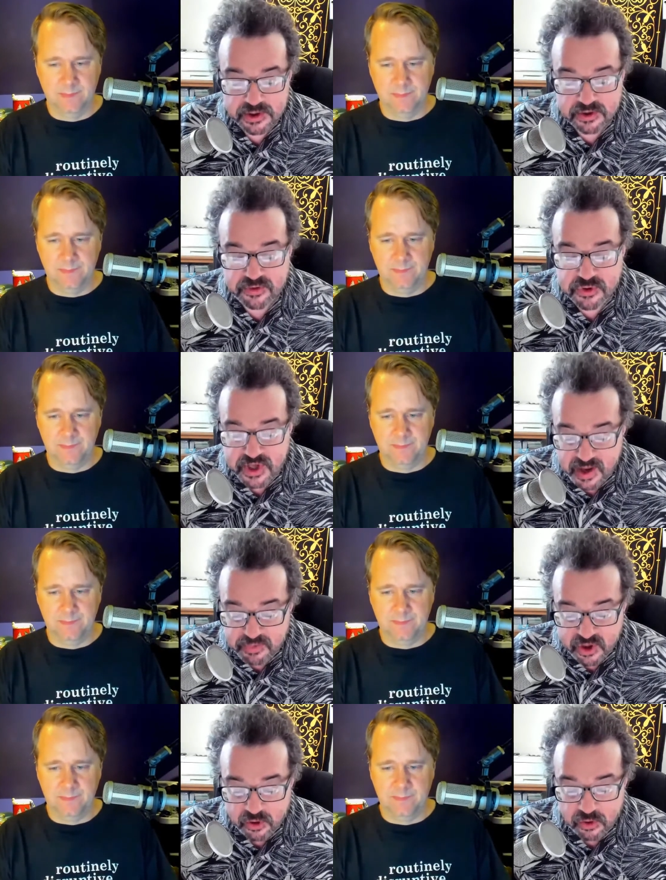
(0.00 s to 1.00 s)
Speaker 1: So if you
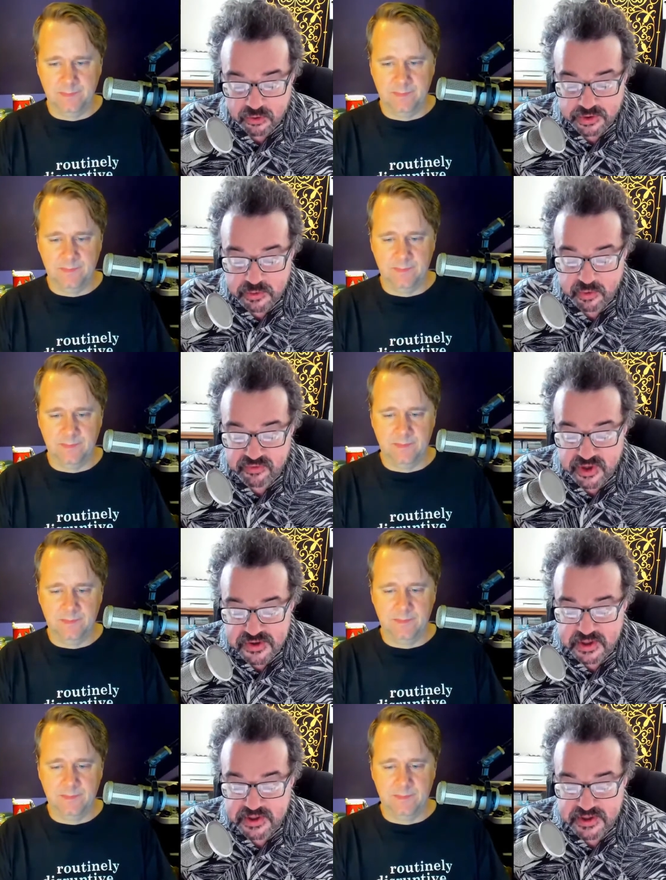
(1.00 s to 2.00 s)
tap and hold, it
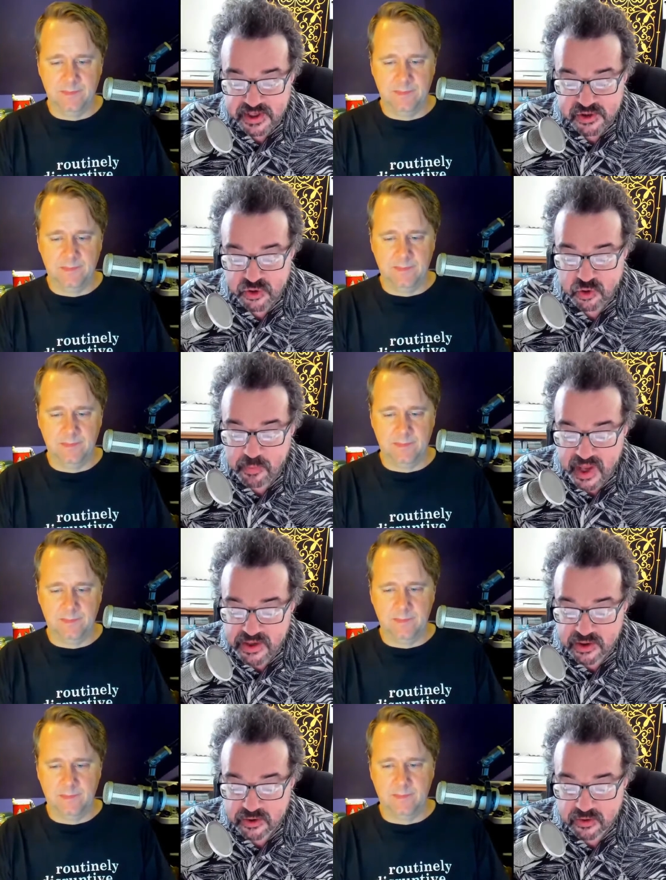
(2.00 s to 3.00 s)
reveals a contextual
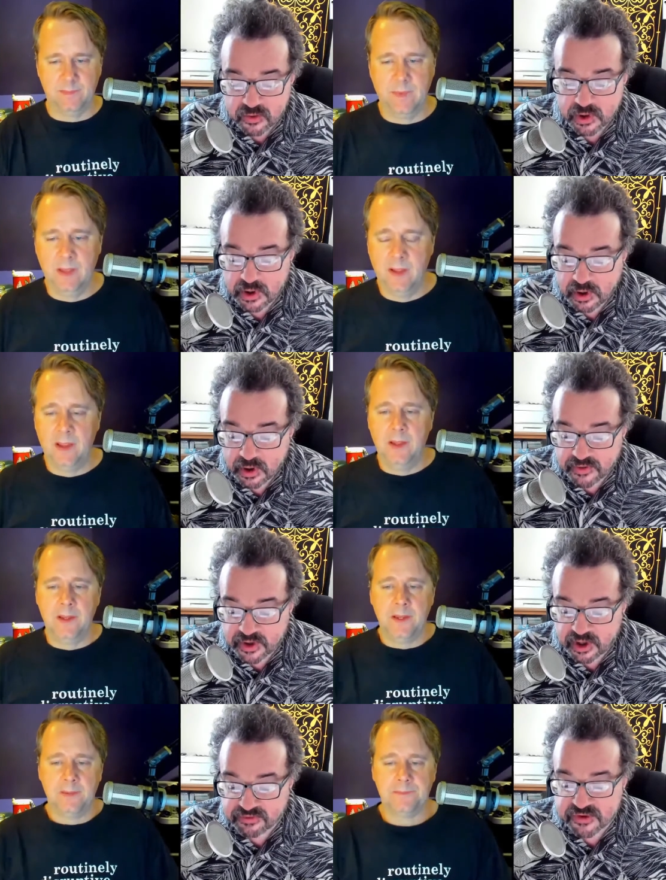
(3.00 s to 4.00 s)
menu
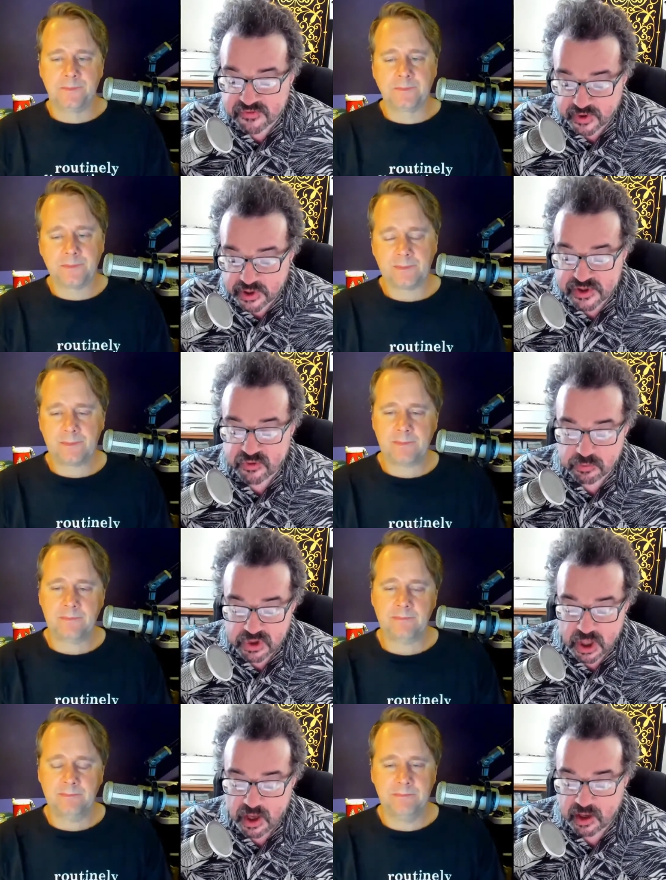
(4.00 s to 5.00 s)
that offers various
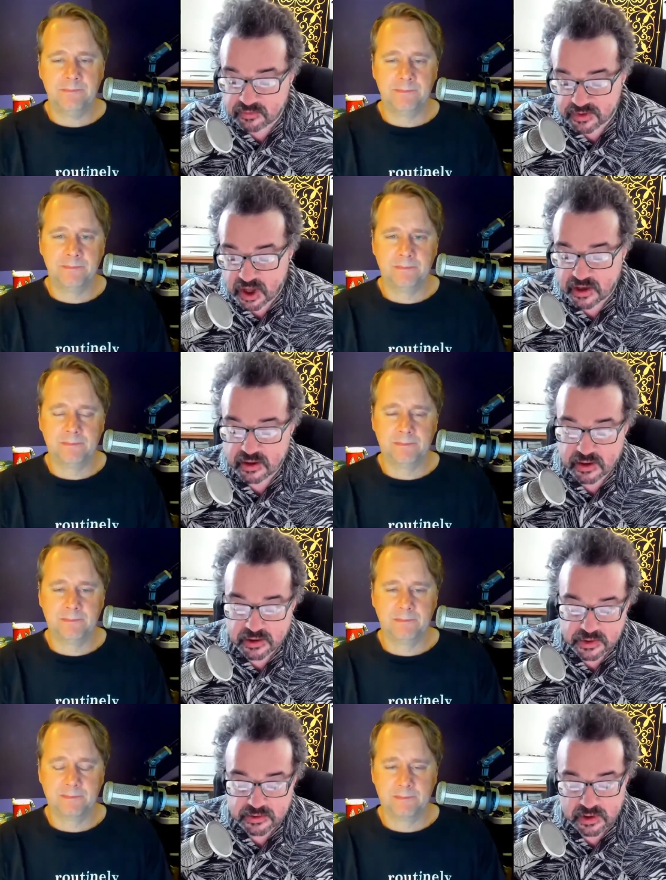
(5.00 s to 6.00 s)
reply, reply all,
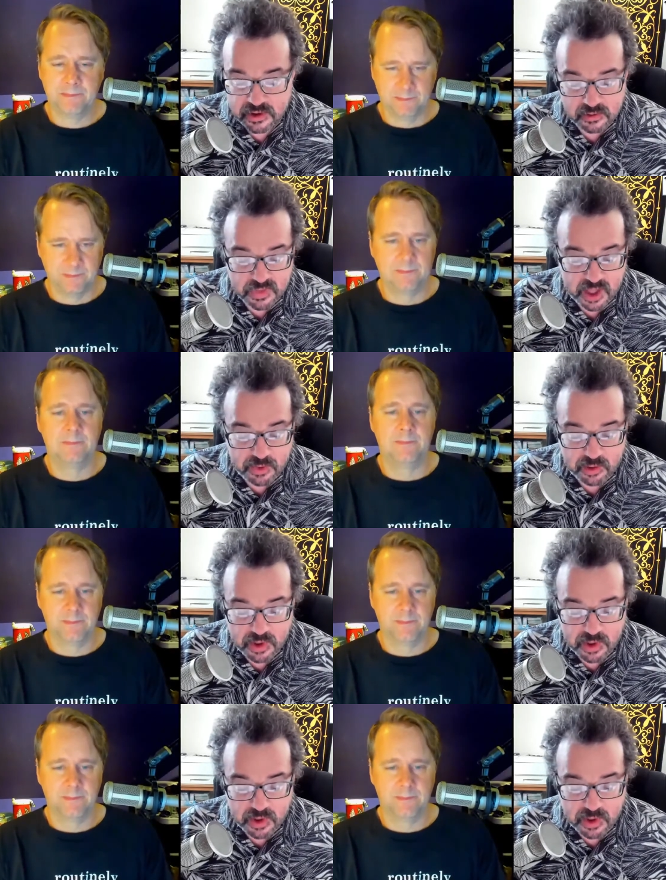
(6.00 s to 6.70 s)
uh, blah, blah,